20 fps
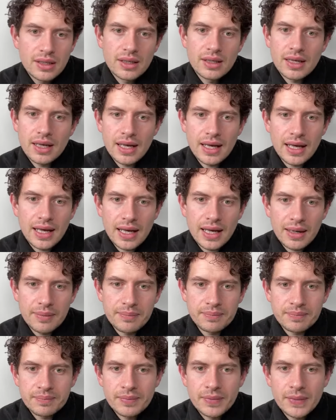As
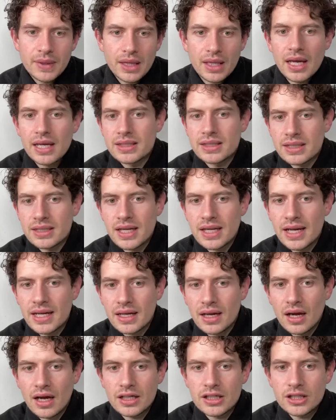I say,
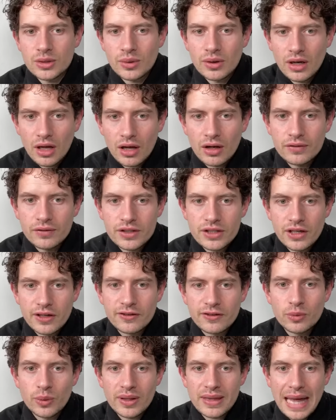I do a lot of
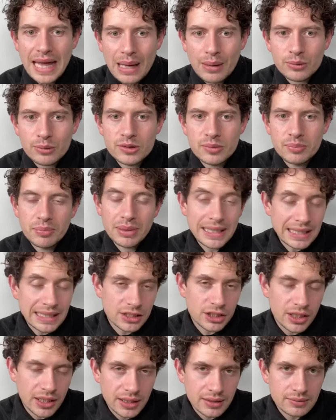stuff without
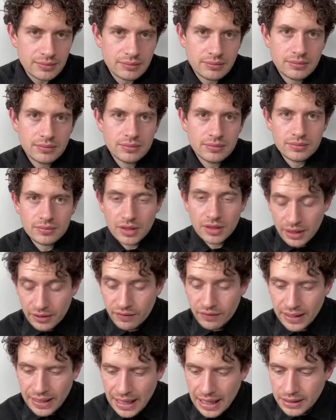bleaching, if
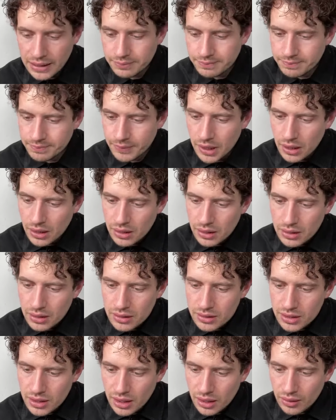I can.
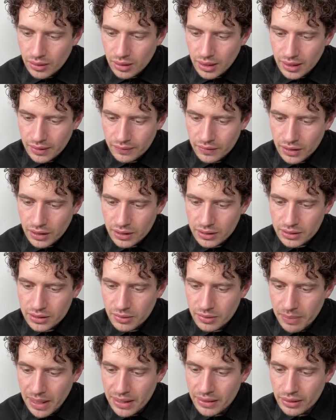So I've learned to
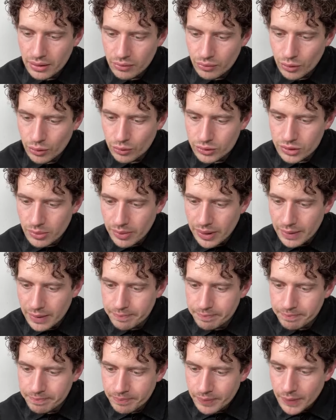bend the rules a bit.
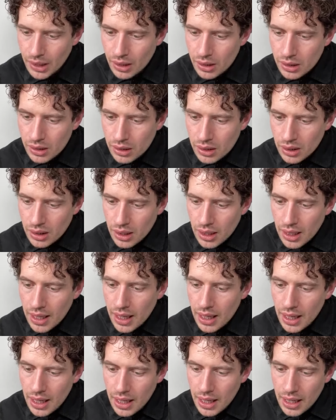
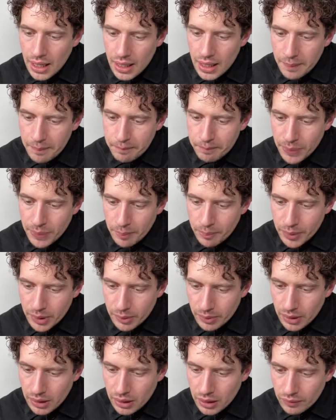
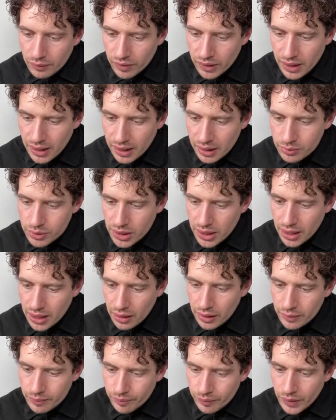Hopefully that helps you,
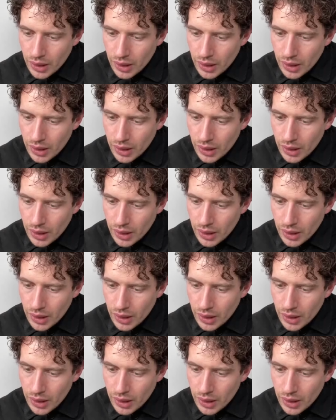Carrie.